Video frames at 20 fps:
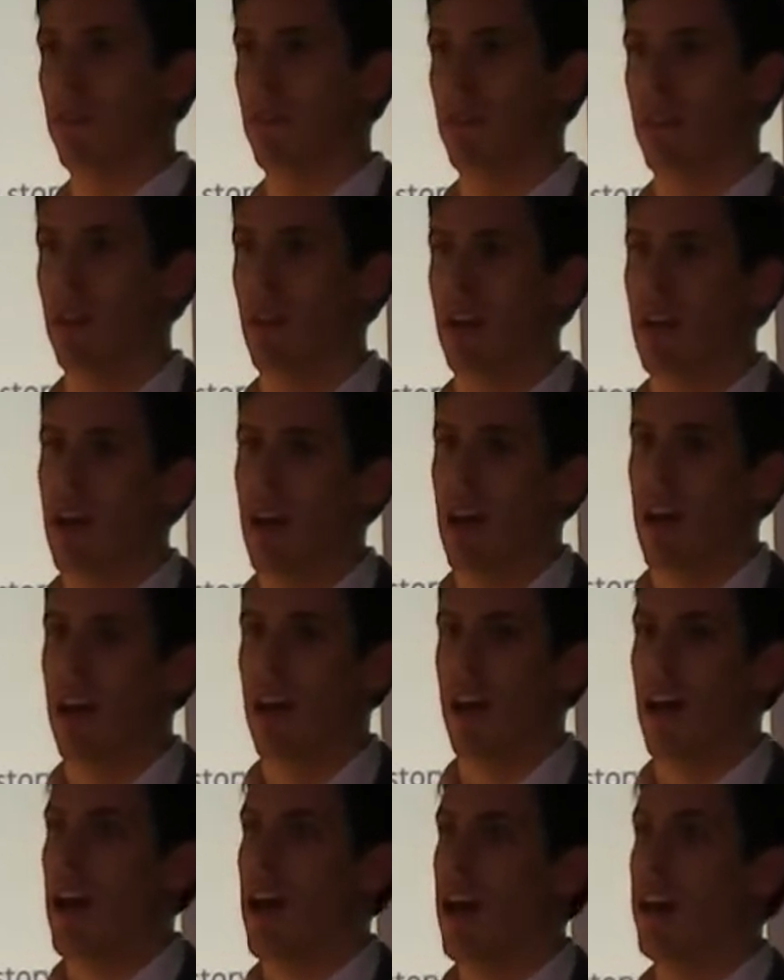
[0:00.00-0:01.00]
And the whole
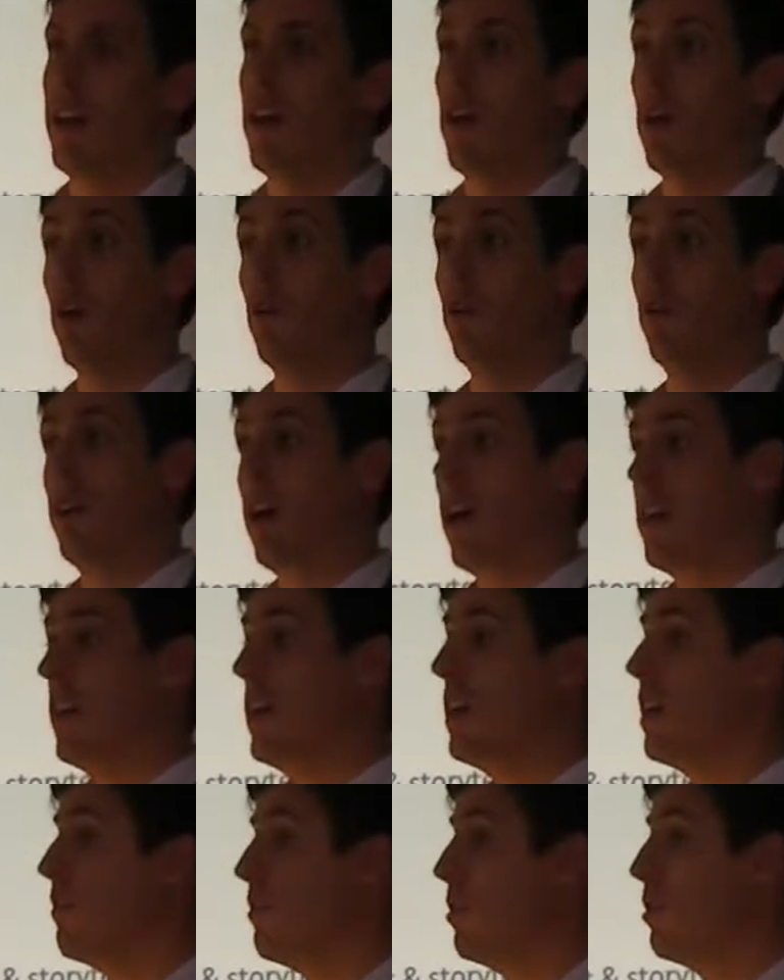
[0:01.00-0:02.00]
idea of user
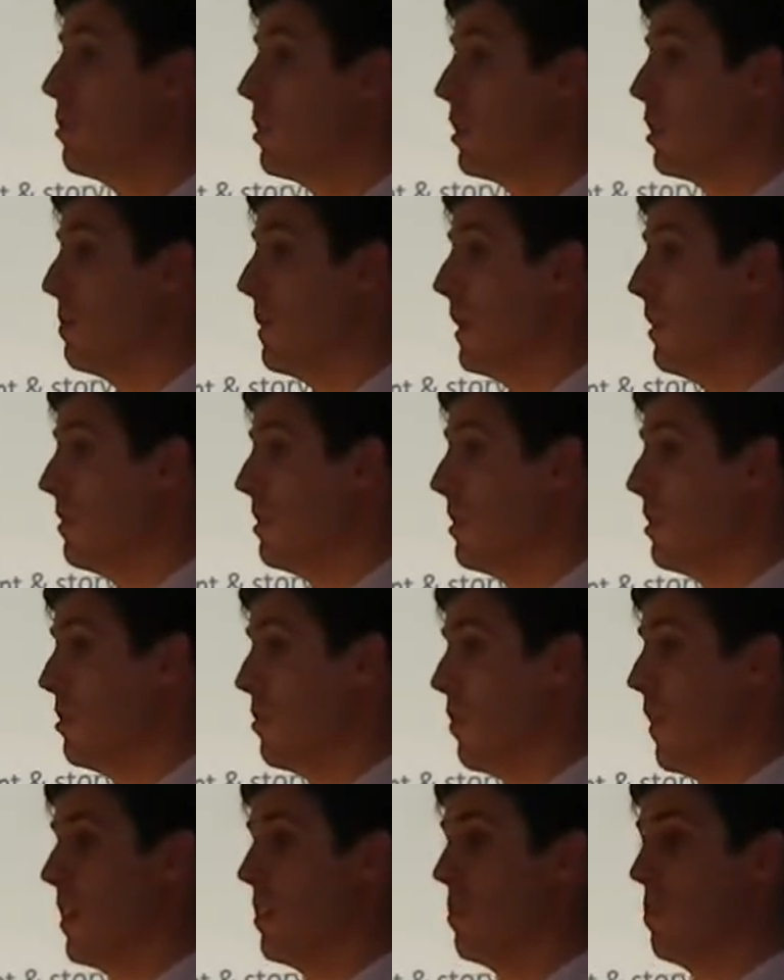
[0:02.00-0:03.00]
experience is trying to
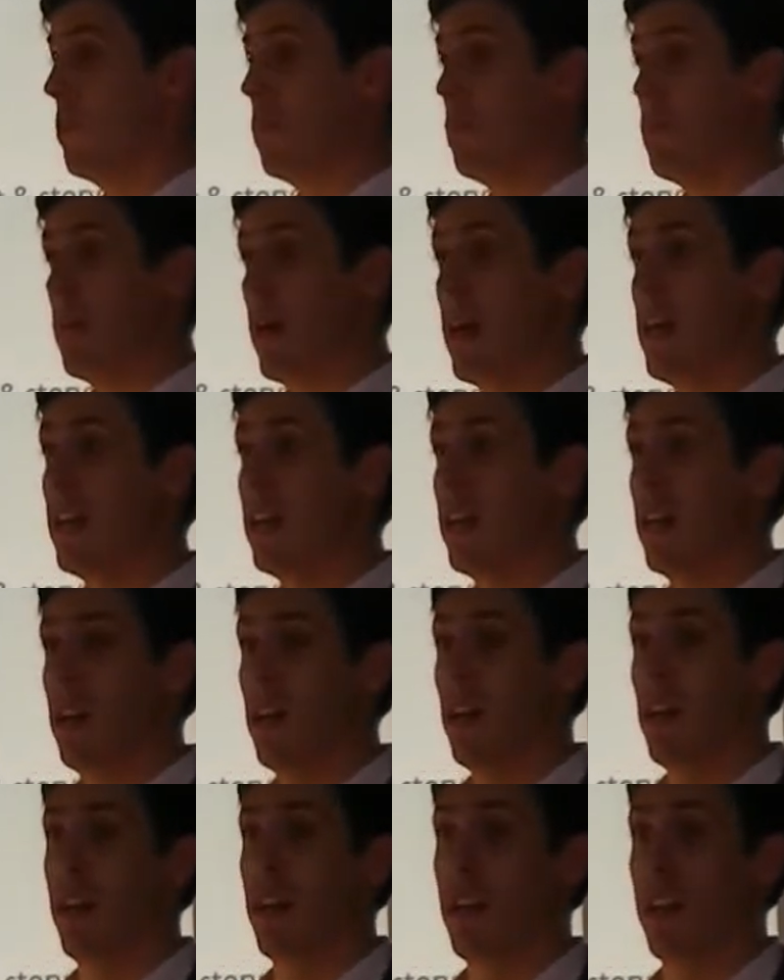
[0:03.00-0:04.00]
make an
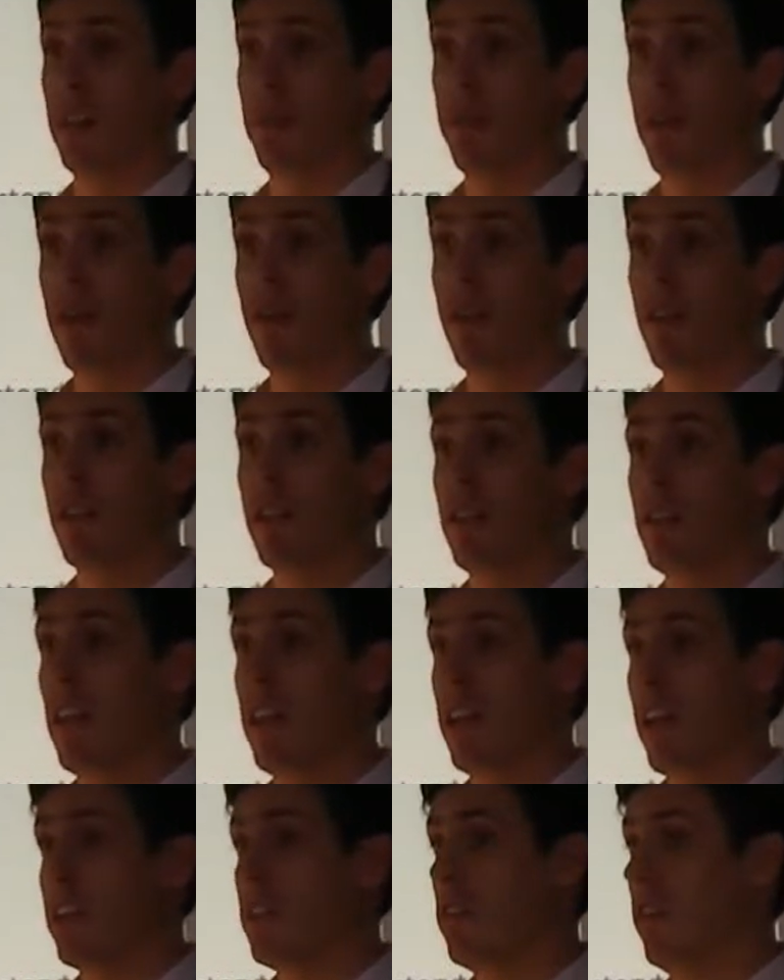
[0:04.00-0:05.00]
experience that actually
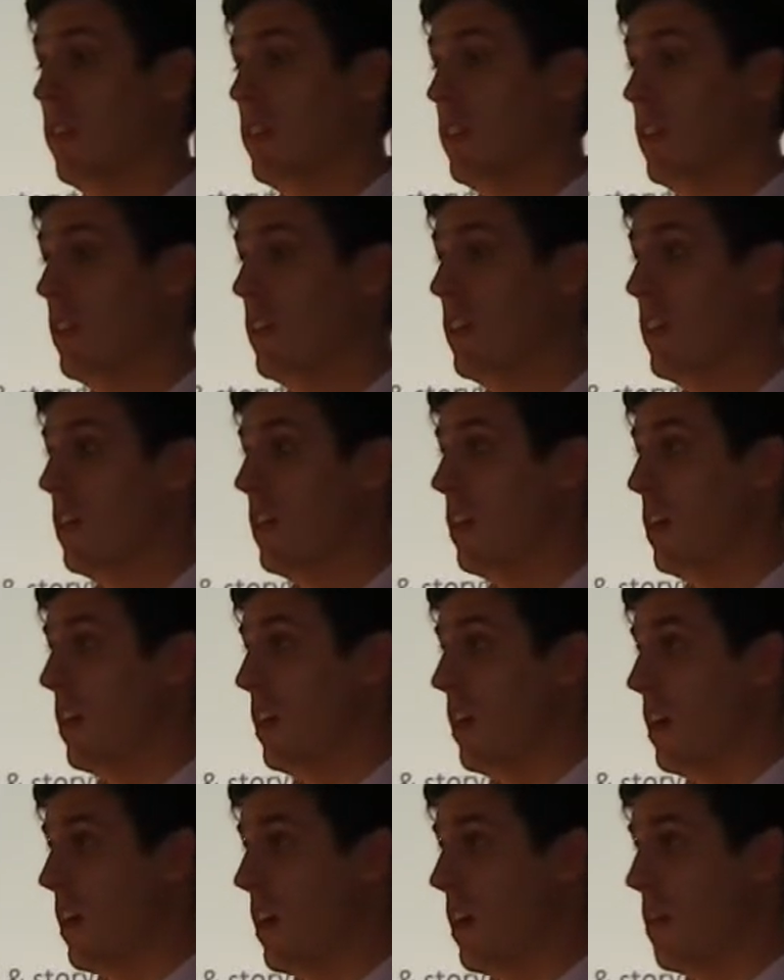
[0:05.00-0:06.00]

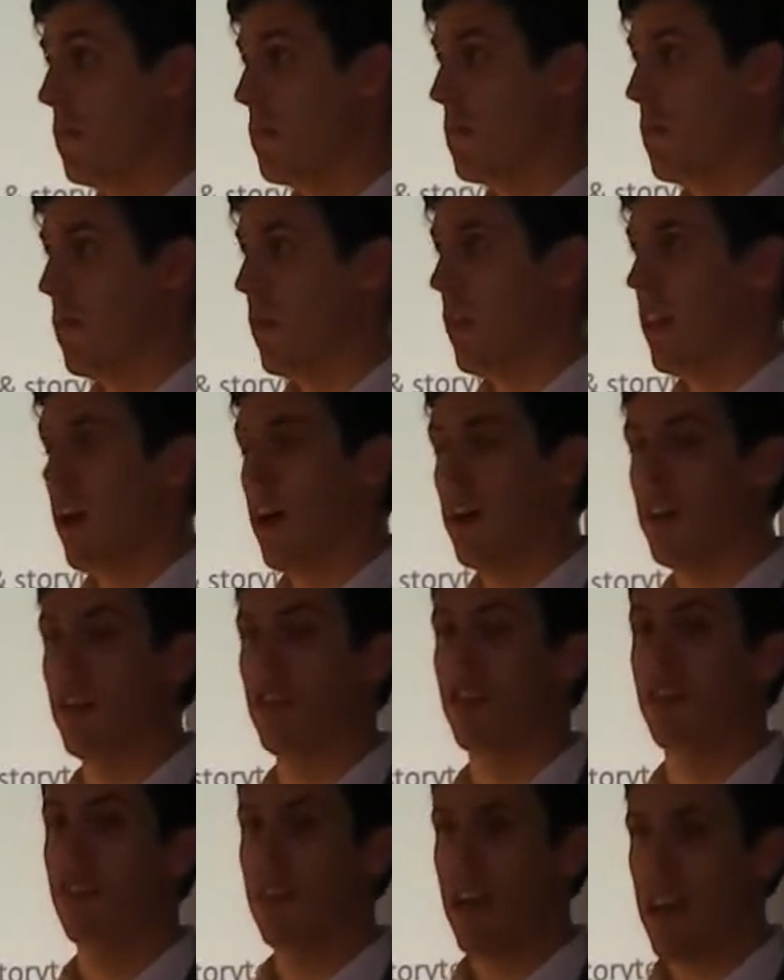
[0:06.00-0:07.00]
uh, understands the
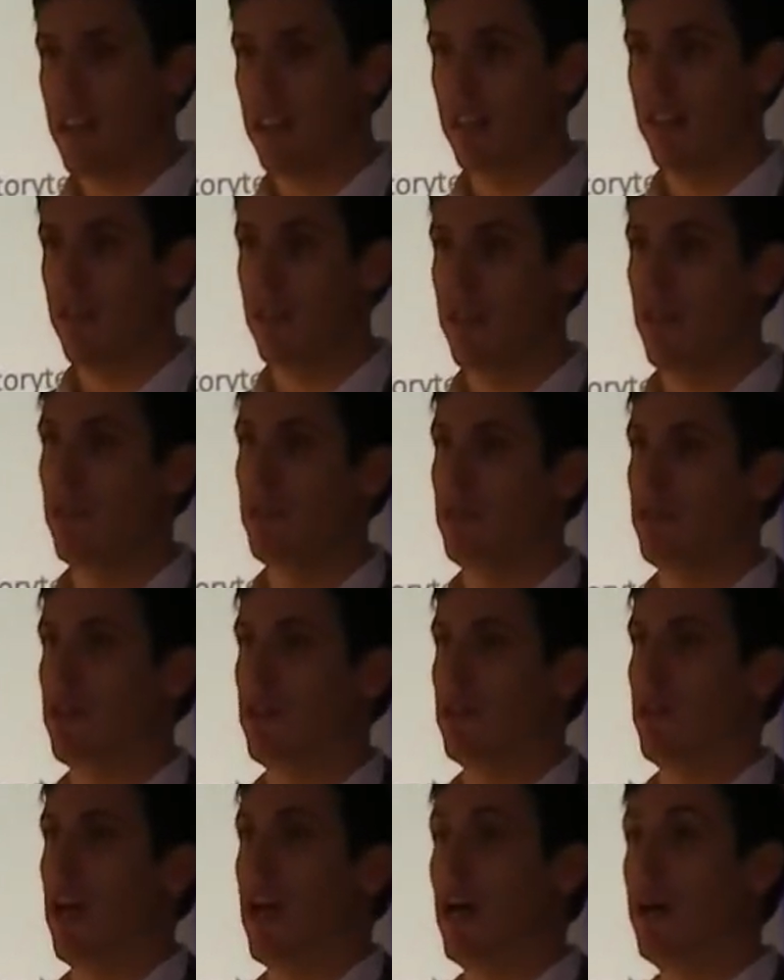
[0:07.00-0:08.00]
user, helps him
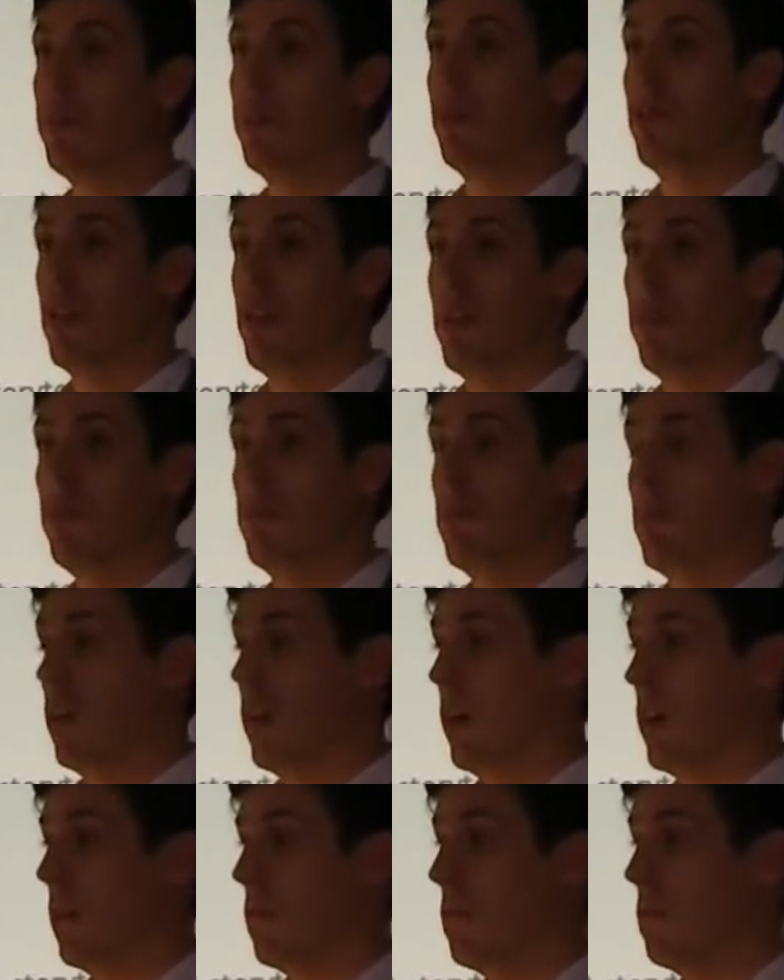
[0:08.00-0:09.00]
um,
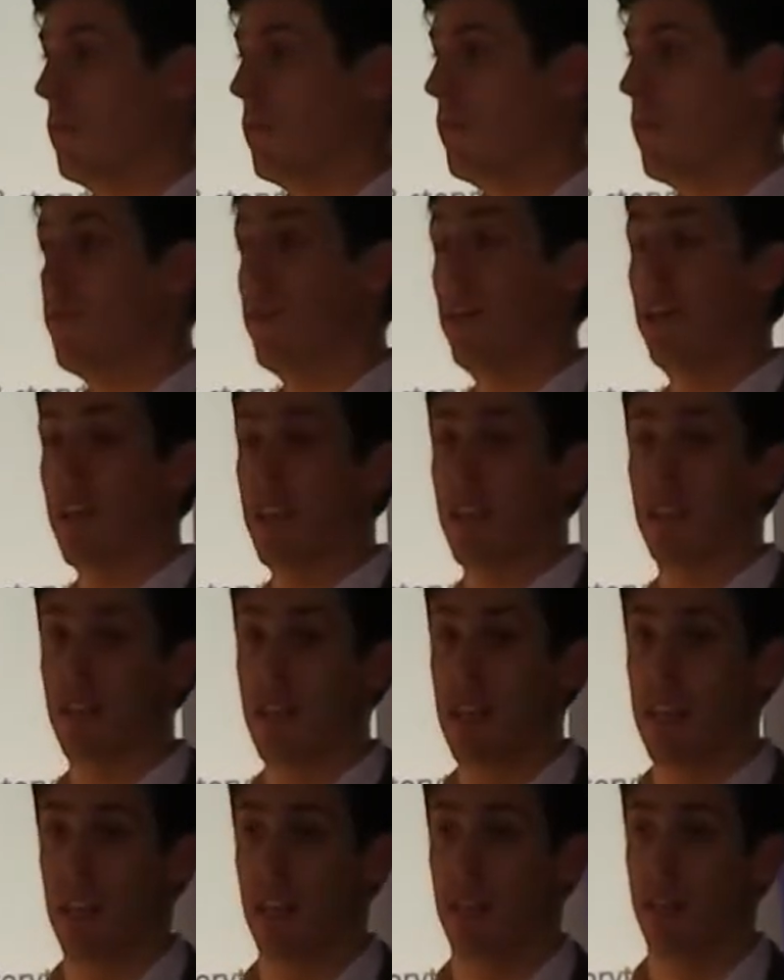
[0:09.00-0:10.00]
fulfilling his needs.
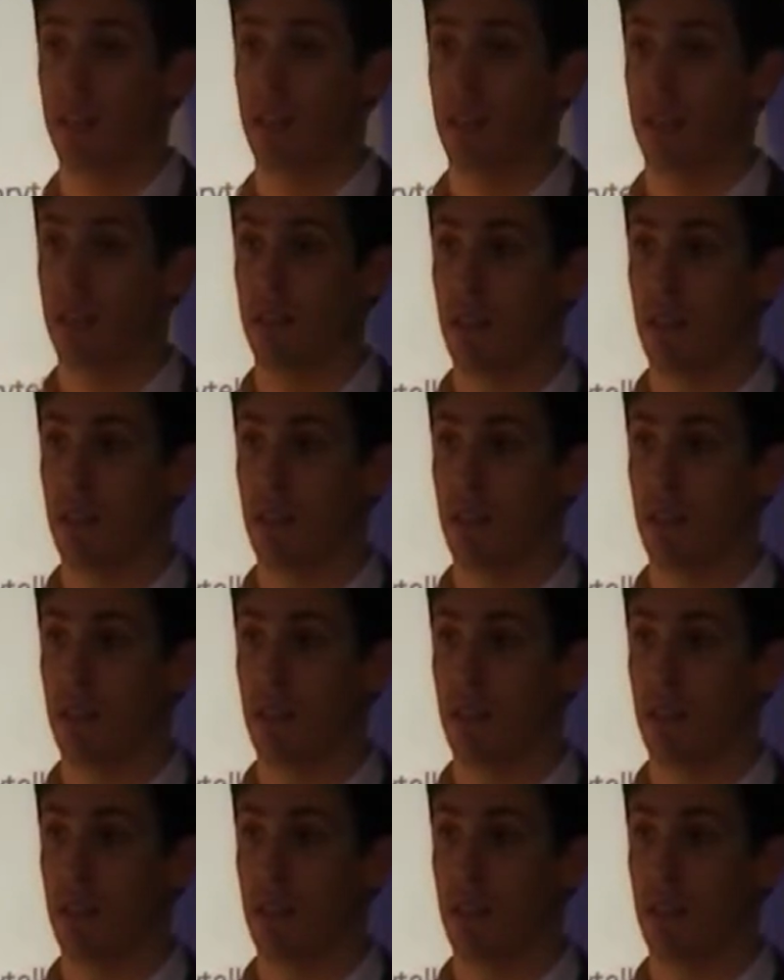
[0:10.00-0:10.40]
Um,